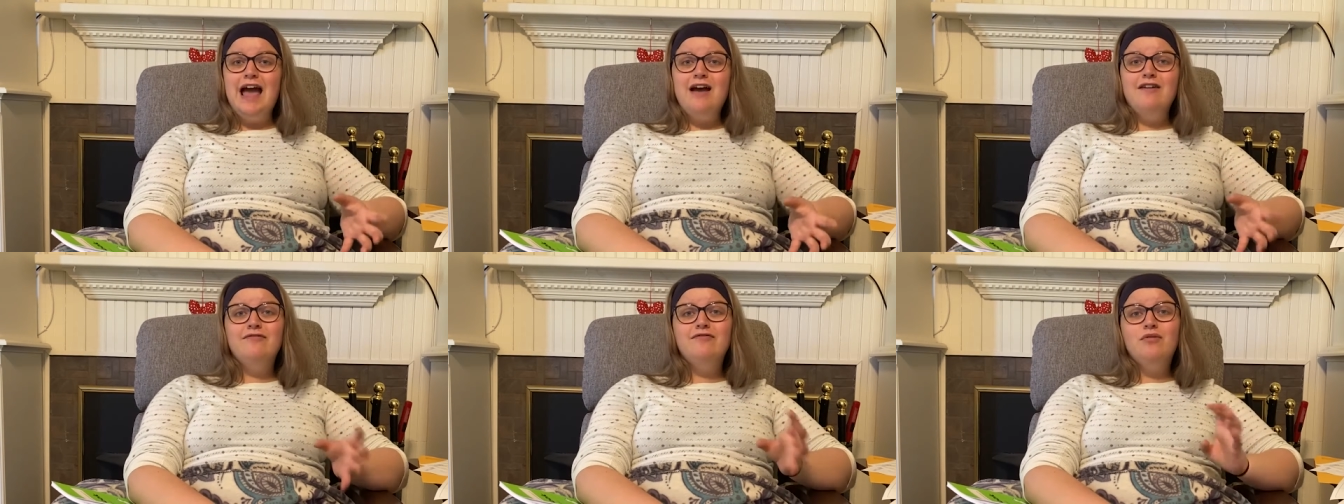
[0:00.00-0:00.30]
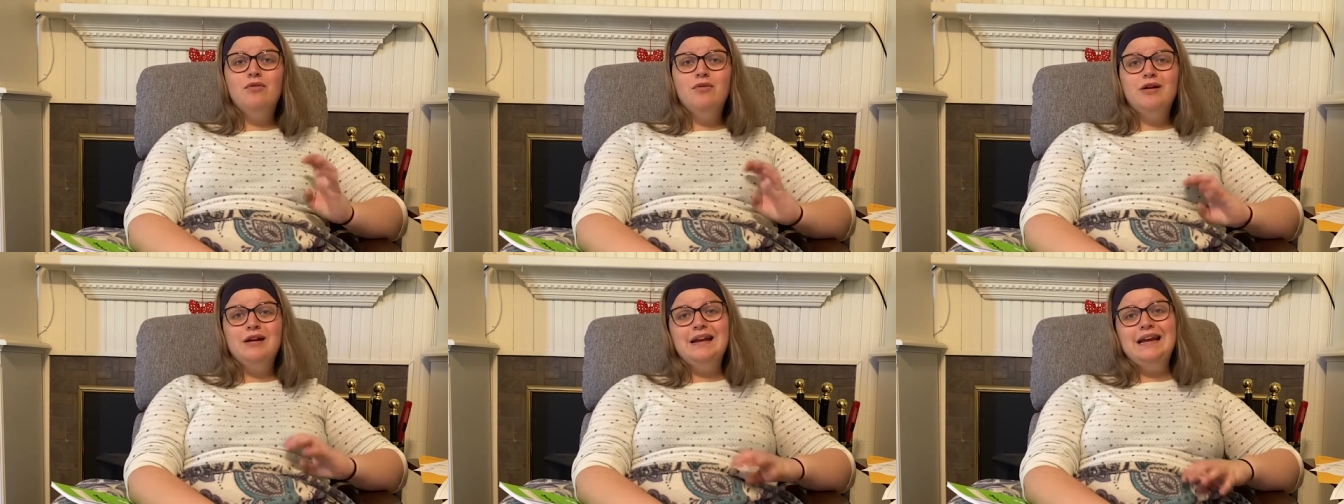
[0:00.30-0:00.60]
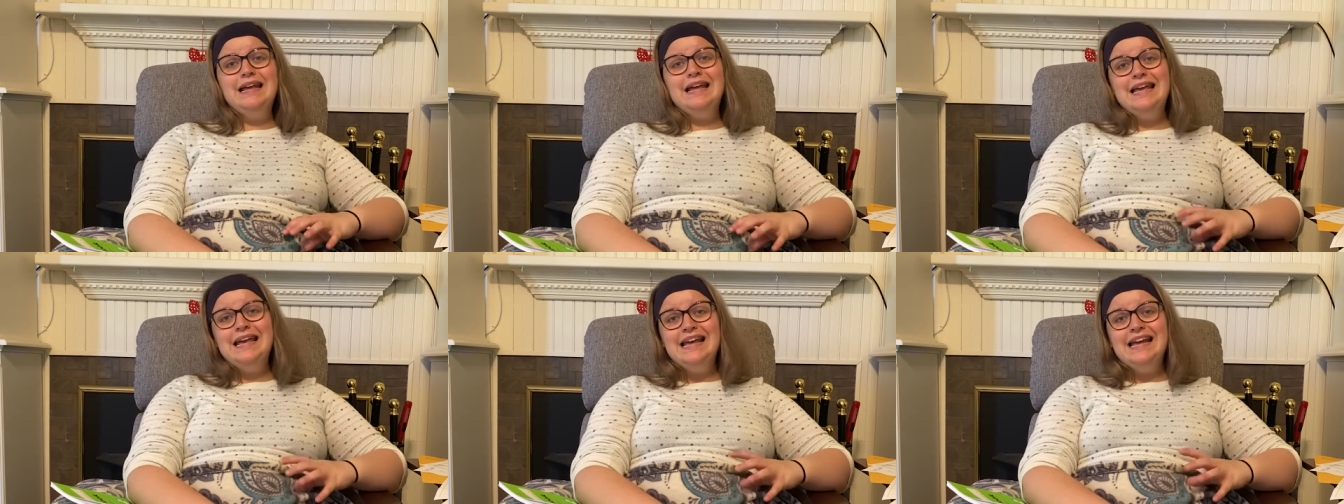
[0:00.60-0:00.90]
F or
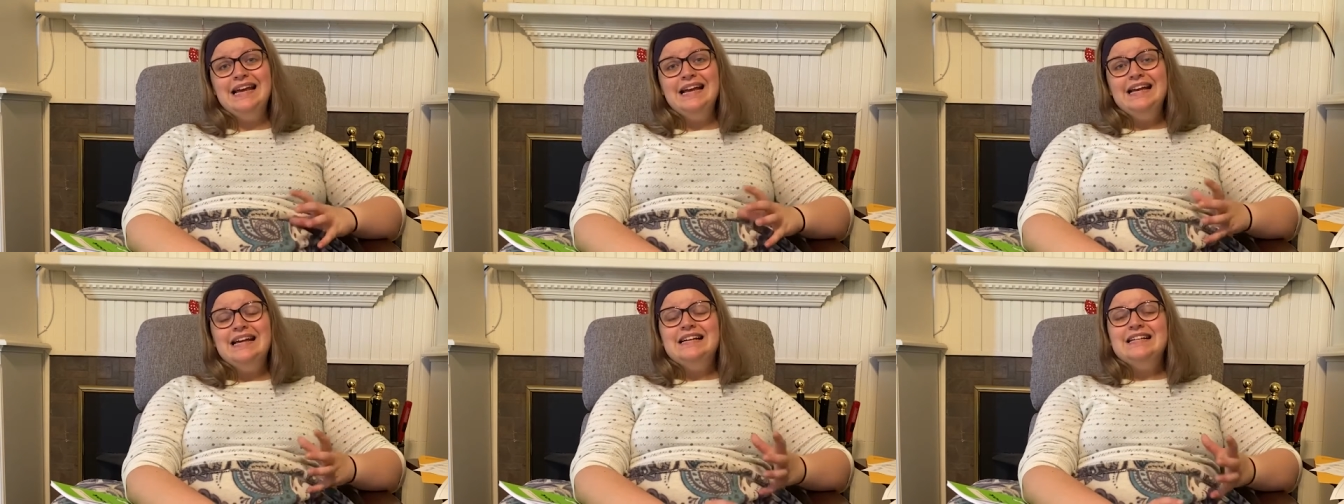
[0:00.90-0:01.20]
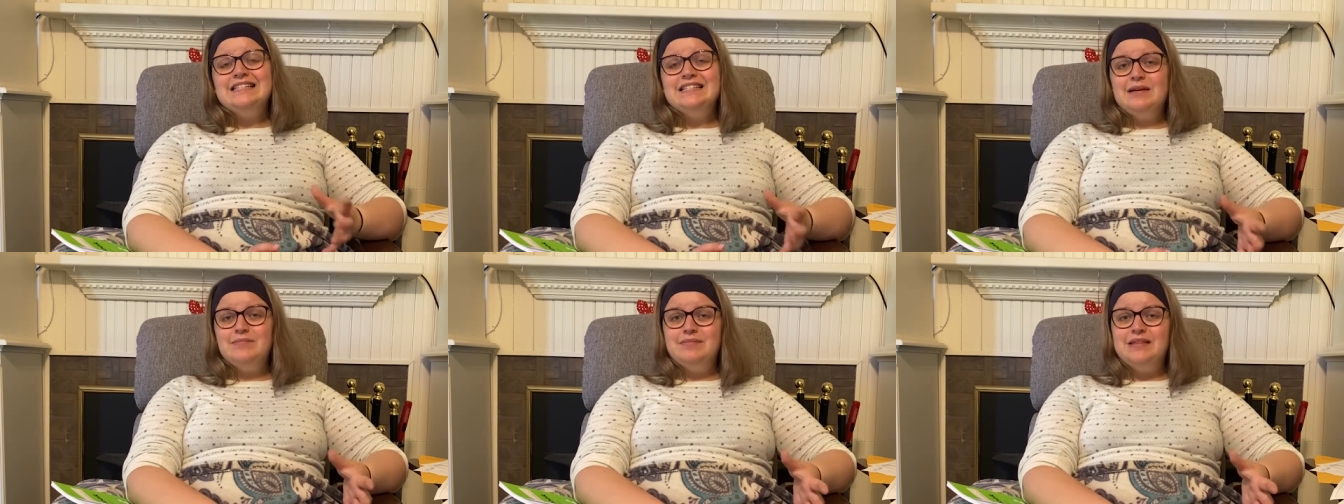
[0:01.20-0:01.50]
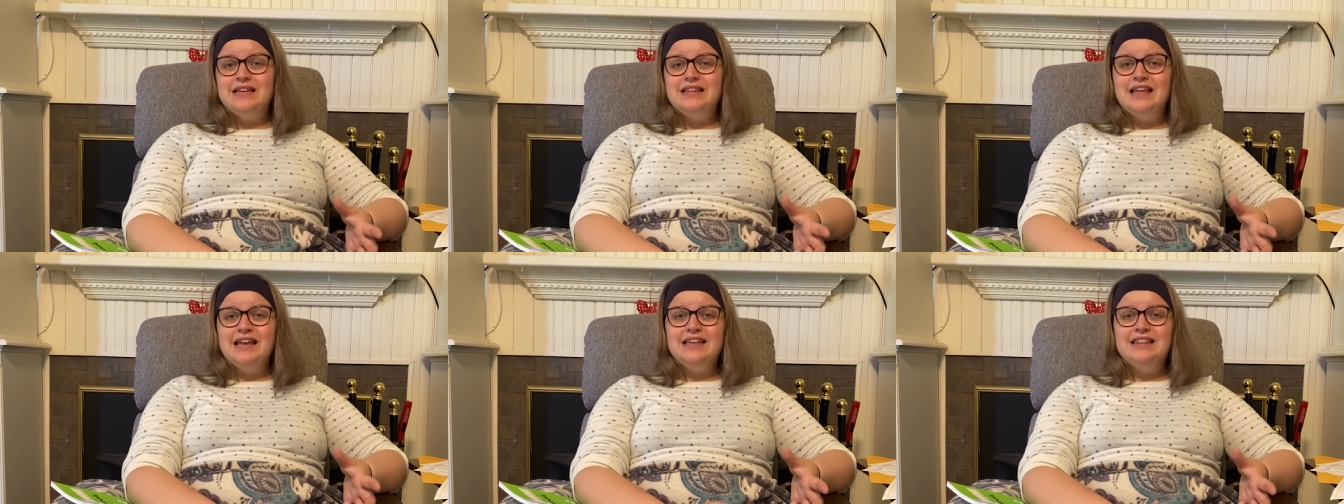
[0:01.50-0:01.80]
an E,
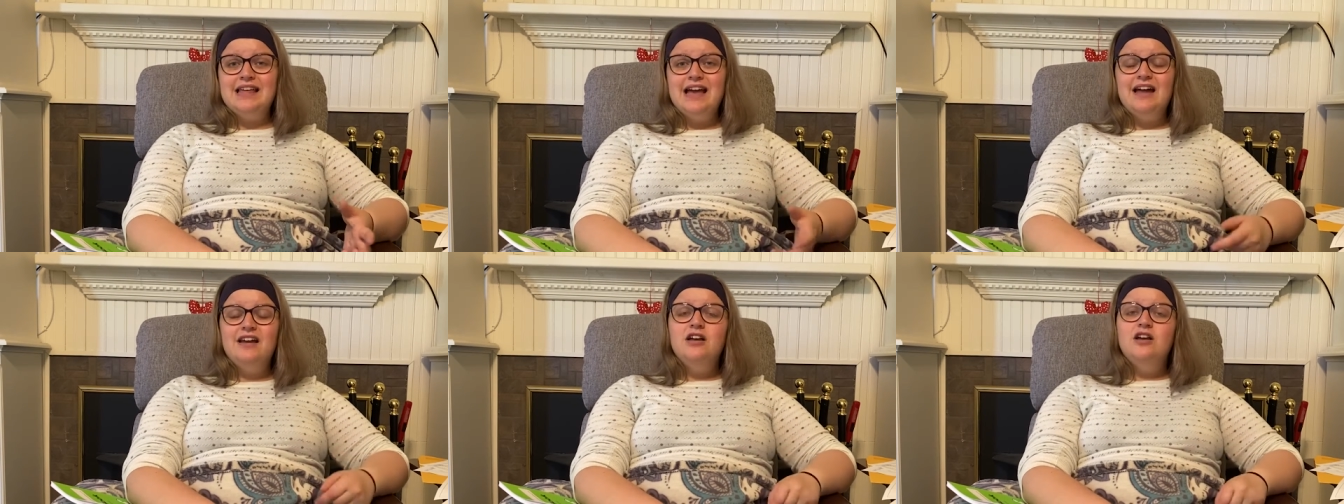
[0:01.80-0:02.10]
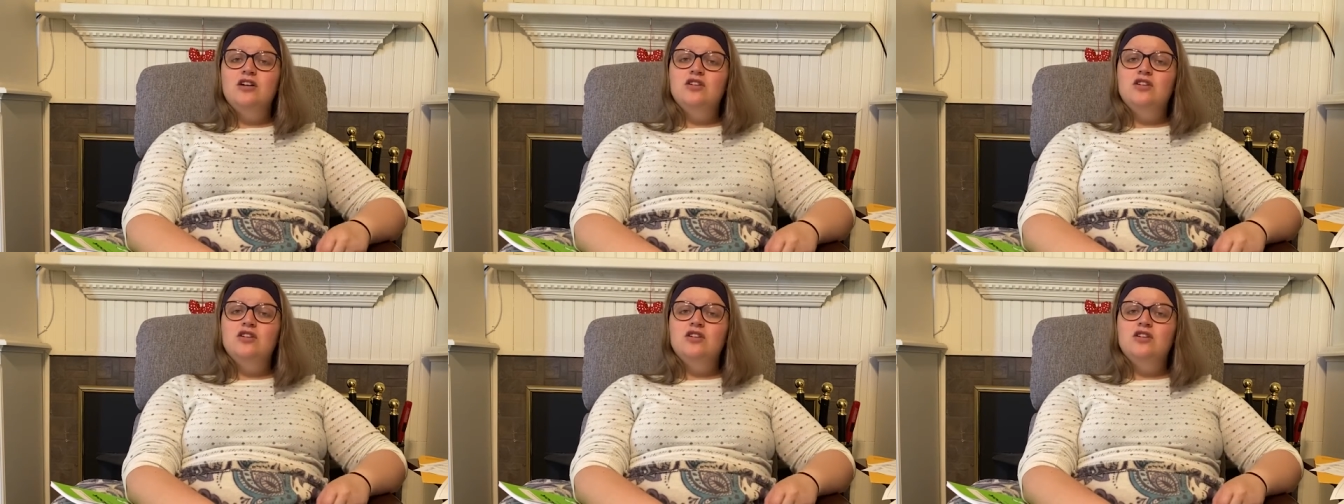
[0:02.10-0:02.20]
something like that.